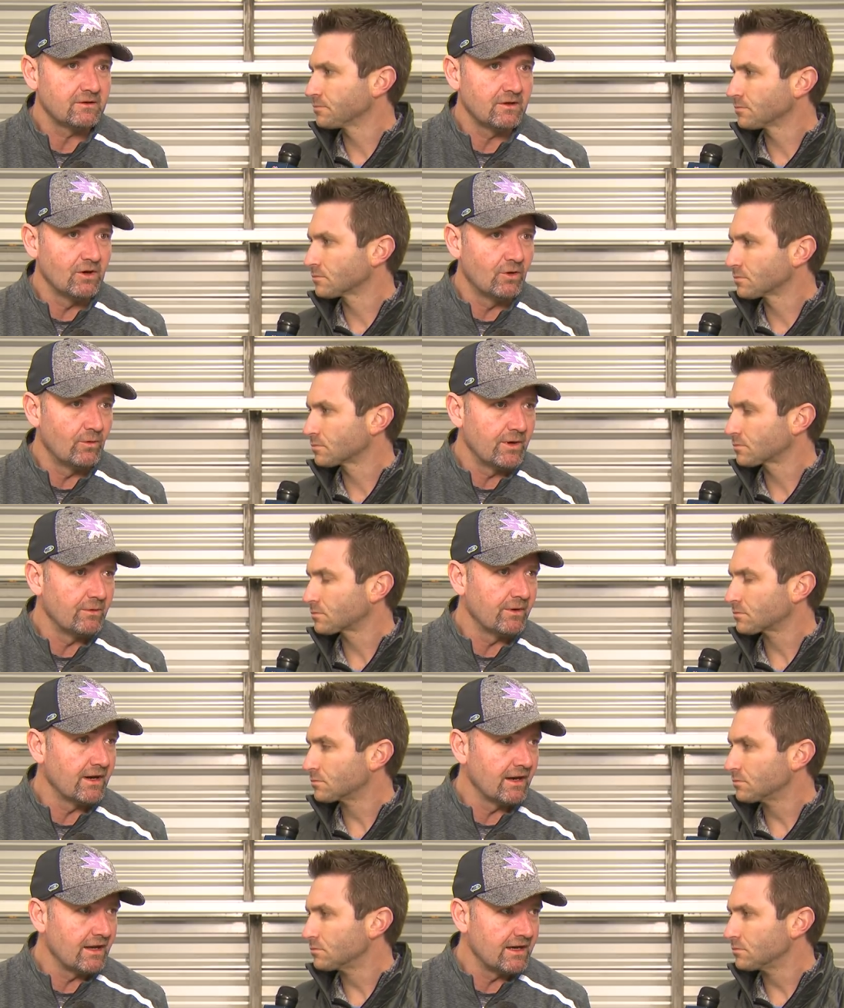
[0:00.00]
Speaker 1: you know, we
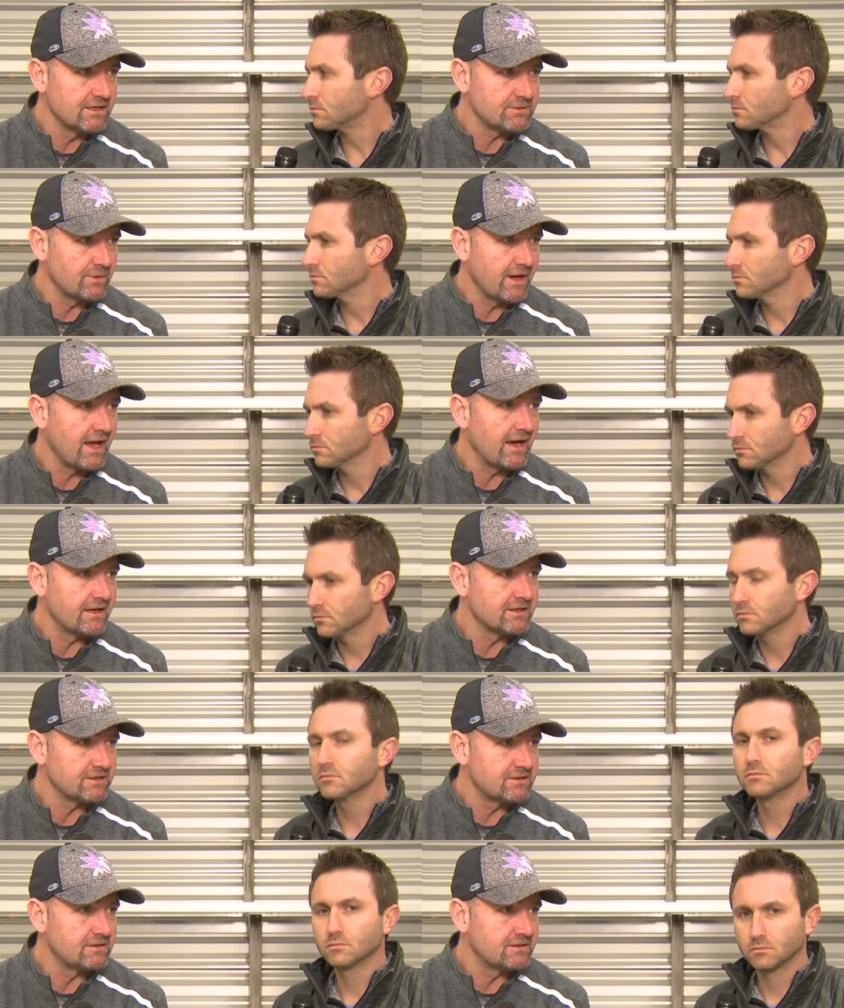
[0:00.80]
realized we had
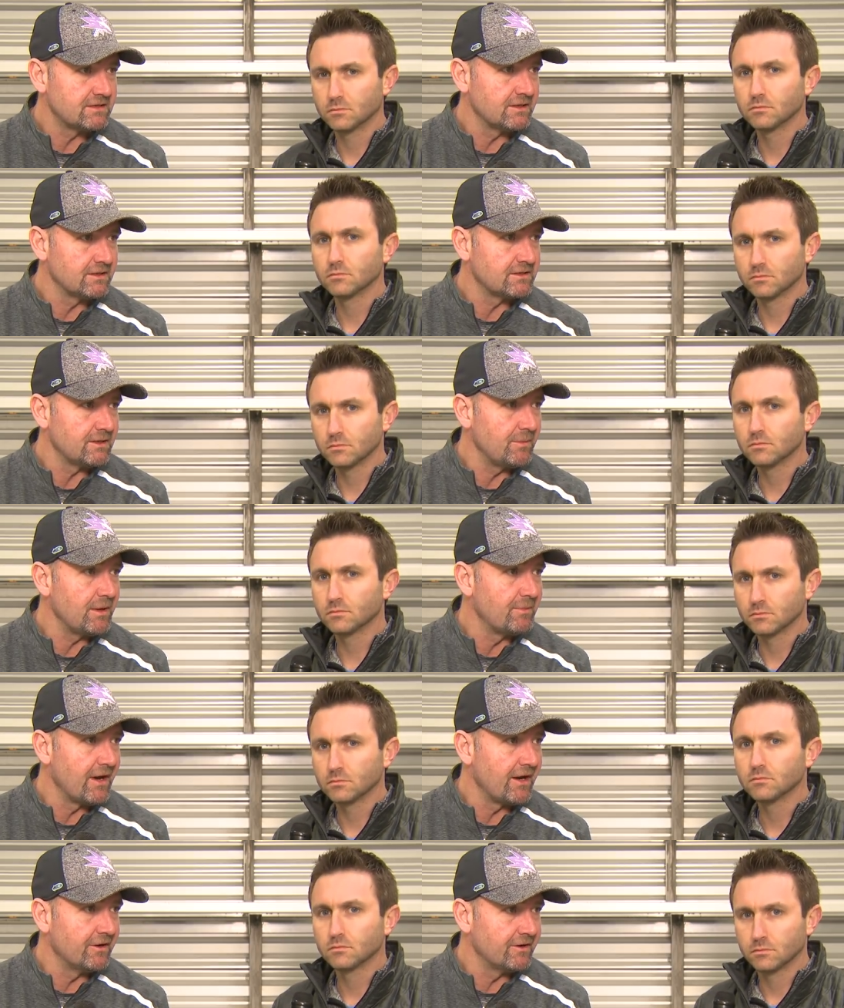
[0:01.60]
to be
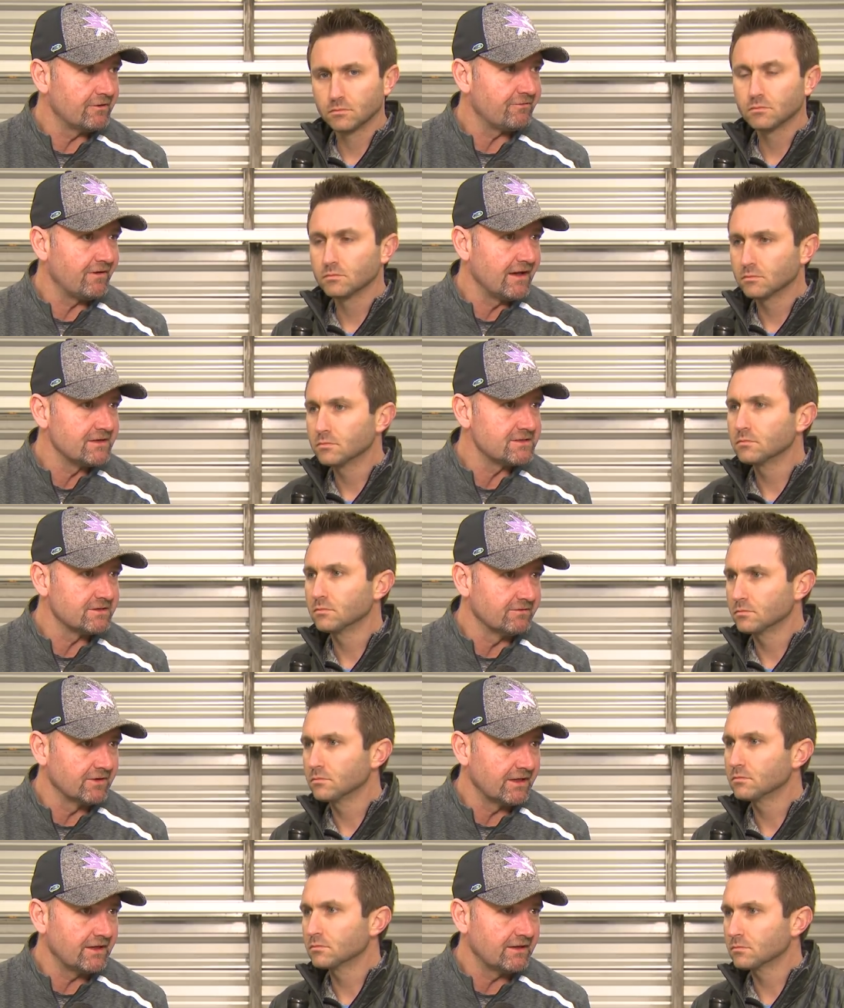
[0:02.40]
better
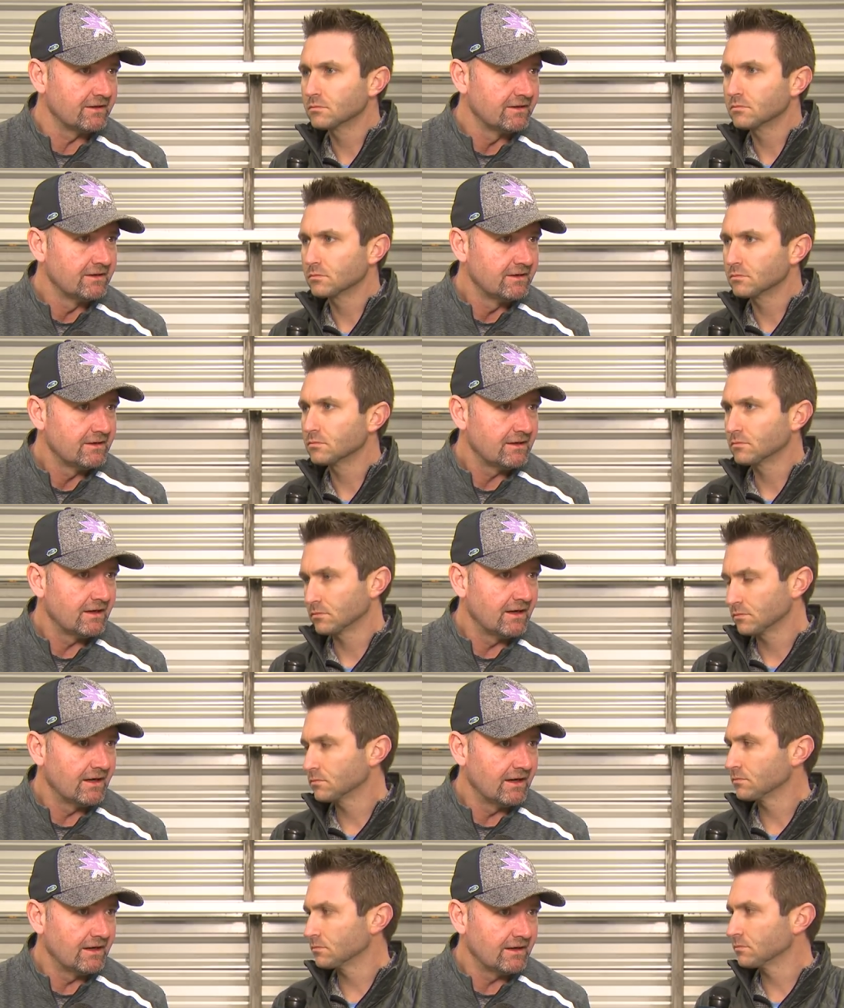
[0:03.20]
defensively
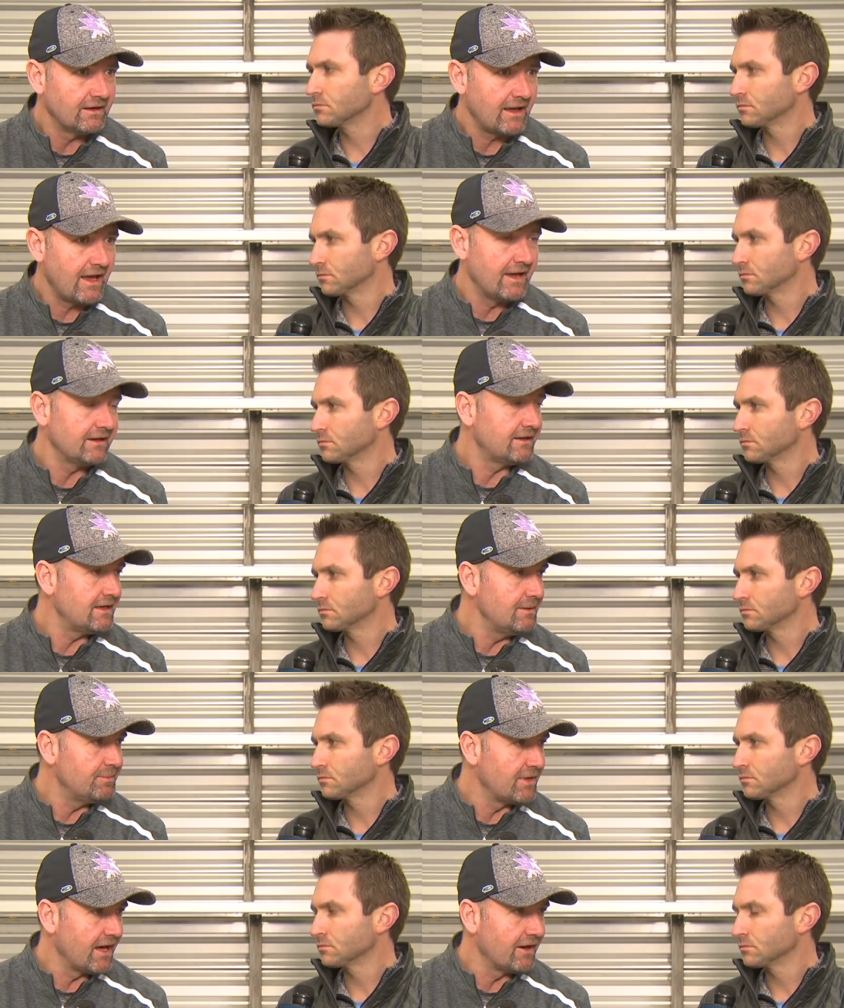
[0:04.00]
and
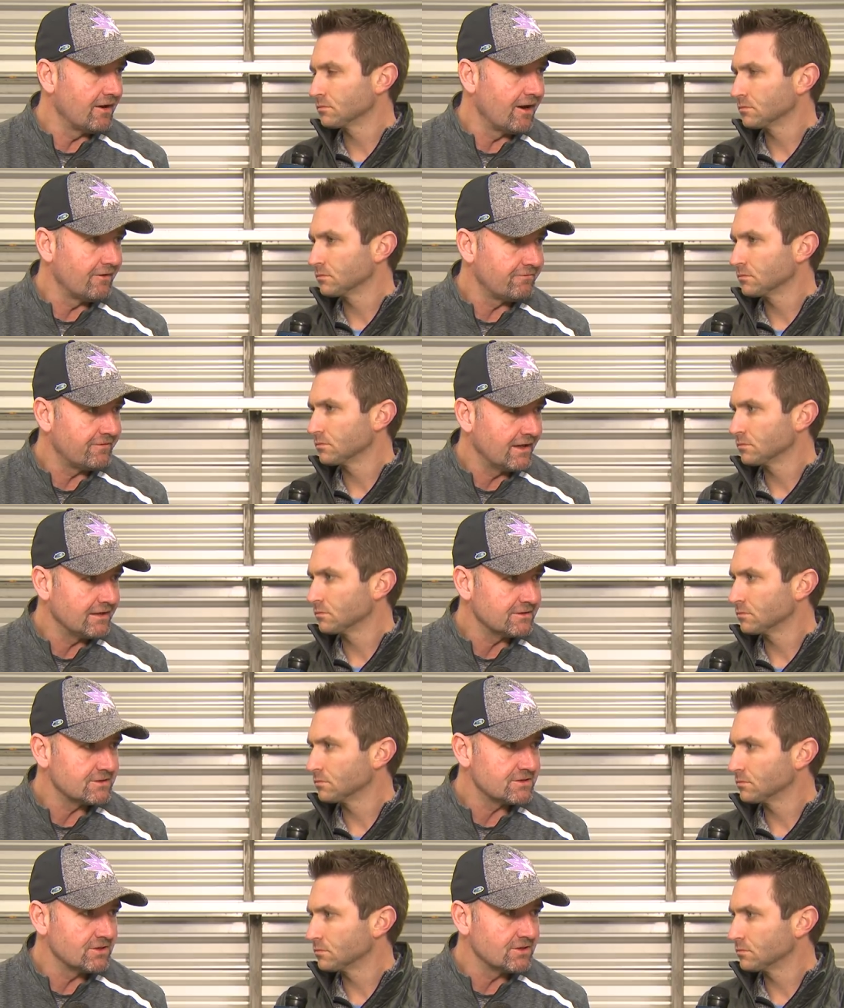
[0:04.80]
keep that offense.